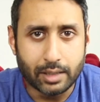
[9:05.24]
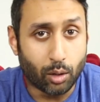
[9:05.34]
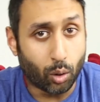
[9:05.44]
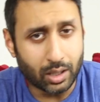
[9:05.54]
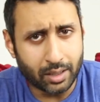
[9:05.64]

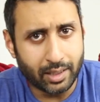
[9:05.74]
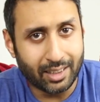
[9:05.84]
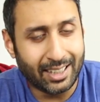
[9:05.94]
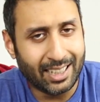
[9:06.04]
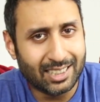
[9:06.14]
Now all of the
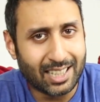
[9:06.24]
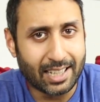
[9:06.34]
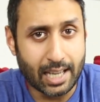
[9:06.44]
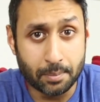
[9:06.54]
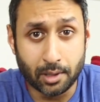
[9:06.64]
things
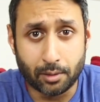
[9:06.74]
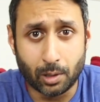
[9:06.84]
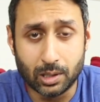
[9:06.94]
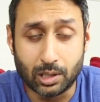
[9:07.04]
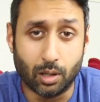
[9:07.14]
that Game of
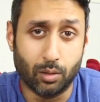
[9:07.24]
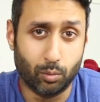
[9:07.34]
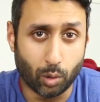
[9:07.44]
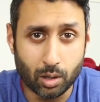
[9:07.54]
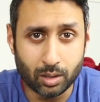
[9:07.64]
Thrones
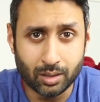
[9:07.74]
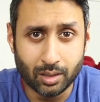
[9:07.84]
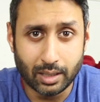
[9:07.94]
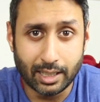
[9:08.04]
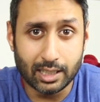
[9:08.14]
got
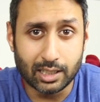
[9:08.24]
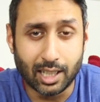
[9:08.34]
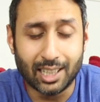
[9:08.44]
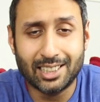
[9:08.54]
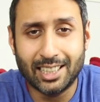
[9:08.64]
wrong in its
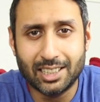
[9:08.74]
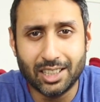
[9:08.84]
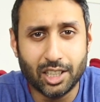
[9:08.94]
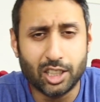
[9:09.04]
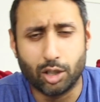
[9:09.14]
last
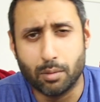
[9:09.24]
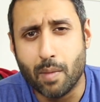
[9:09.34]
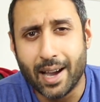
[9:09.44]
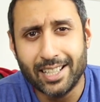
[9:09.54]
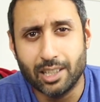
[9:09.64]
season just
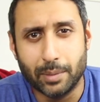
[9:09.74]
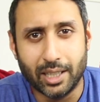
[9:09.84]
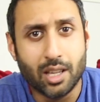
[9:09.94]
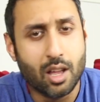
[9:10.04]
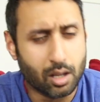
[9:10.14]
reminded
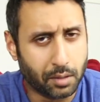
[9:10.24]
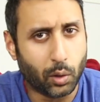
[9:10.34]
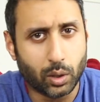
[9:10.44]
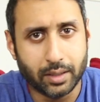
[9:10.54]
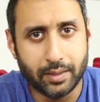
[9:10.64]
me of
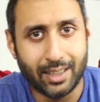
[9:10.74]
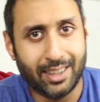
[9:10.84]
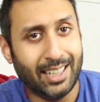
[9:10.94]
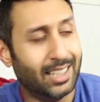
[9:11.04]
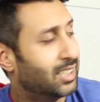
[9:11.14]
all of the
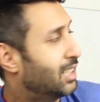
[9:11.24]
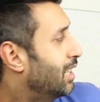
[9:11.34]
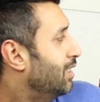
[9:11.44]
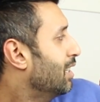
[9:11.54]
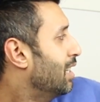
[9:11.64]
things
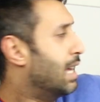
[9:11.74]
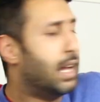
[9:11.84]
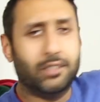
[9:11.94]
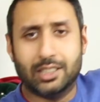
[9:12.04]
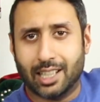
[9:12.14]
that
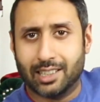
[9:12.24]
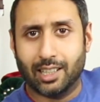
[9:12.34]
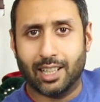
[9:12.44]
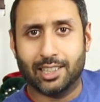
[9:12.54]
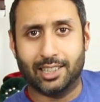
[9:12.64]
Avatar: The
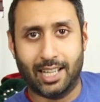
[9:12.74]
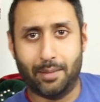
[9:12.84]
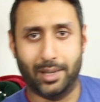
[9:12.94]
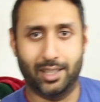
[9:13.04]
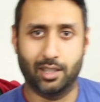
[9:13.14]
Last
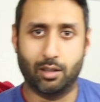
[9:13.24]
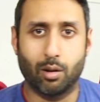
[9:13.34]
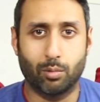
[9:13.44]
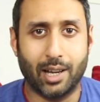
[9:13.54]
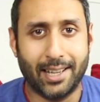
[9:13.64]
Airbender
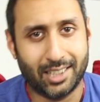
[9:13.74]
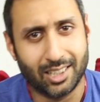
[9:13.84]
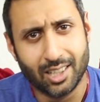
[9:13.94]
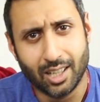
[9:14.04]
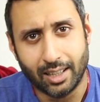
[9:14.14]
got right.
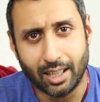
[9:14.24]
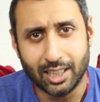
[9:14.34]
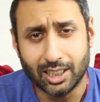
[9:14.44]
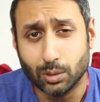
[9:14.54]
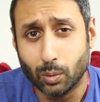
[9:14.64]
Now
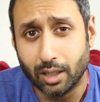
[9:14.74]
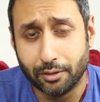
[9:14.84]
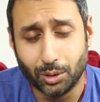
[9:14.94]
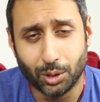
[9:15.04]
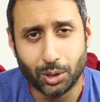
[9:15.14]
this is one
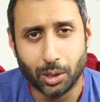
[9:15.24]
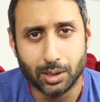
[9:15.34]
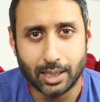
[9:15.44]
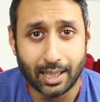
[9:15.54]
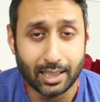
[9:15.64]
of few
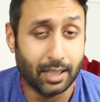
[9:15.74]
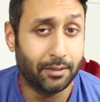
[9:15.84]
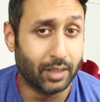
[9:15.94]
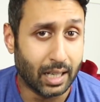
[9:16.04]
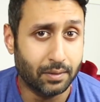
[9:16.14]
shows that I'd
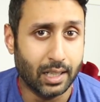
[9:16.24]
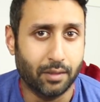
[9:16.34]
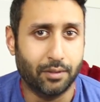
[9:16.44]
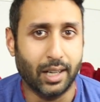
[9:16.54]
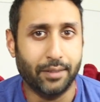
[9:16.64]
give 5 out
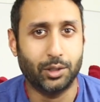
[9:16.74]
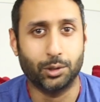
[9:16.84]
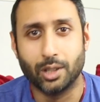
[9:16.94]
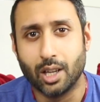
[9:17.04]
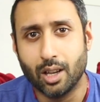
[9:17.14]
of 5
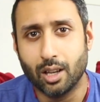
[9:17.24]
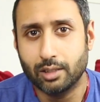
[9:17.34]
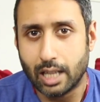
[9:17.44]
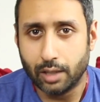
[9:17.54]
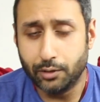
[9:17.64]
to.
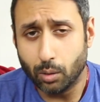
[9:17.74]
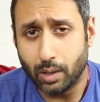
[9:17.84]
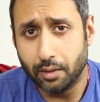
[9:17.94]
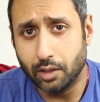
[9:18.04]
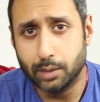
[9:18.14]
Now if you're
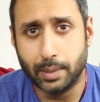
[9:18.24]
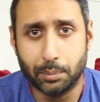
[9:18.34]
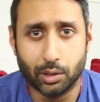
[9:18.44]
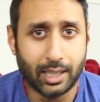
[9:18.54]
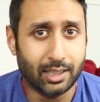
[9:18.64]
one of those
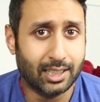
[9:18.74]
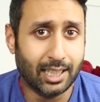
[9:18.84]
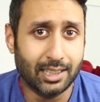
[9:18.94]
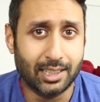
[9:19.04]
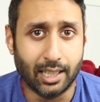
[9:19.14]
people that
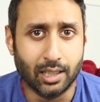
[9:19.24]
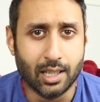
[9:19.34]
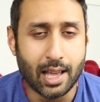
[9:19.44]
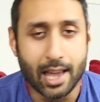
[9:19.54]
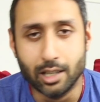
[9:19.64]
says that
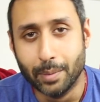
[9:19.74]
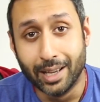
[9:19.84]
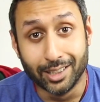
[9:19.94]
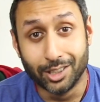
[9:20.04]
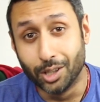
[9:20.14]

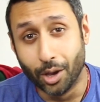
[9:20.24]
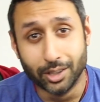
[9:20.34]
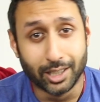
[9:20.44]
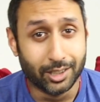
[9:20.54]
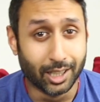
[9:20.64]
animated
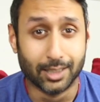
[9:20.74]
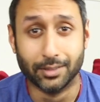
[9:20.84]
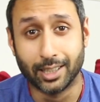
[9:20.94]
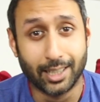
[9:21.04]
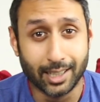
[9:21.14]
shows are just
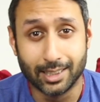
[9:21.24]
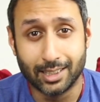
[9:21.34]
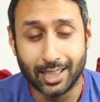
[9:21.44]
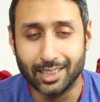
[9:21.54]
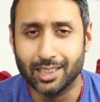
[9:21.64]
for
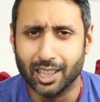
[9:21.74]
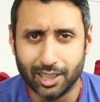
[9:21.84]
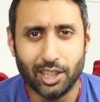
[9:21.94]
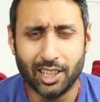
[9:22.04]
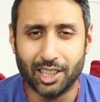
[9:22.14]
kids, then
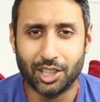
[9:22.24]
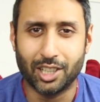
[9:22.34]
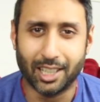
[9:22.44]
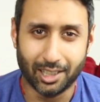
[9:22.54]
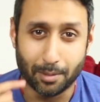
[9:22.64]
you need to
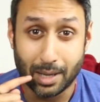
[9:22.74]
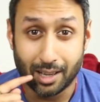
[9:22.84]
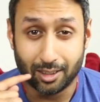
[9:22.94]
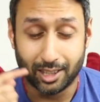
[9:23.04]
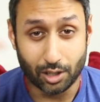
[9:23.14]
shut your
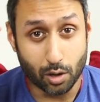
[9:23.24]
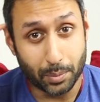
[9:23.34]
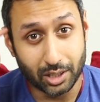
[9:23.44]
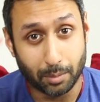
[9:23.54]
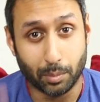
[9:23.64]
mouth and
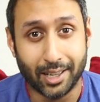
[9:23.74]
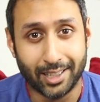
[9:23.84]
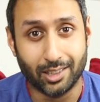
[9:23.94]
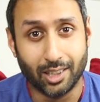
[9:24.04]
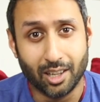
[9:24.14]
open your
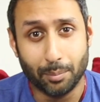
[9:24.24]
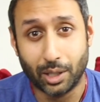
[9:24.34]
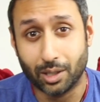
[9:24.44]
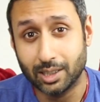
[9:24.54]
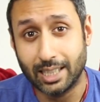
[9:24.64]
mind,
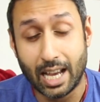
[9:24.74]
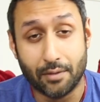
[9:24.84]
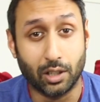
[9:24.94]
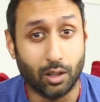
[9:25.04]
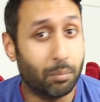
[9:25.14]
because they
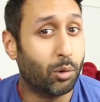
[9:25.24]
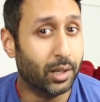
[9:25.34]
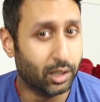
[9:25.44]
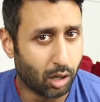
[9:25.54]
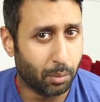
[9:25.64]
have a lot more
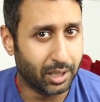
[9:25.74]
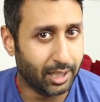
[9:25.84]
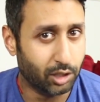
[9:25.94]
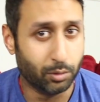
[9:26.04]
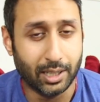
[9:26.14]
in common
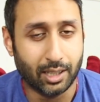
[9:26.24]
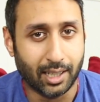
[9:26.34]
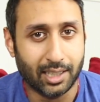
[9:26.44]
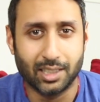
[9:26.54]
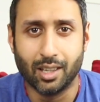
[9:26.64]
than you
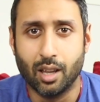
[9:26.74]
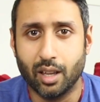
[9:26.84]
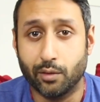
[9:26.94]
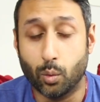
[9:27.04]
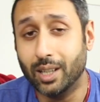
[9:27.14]
realize.
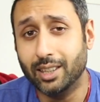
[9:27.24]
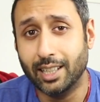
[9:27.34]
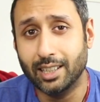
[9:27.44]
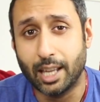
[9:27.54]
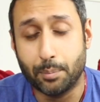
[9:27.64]
For one
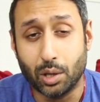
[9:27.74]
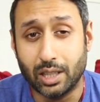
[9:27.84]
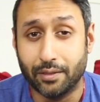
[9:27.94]
thing, they both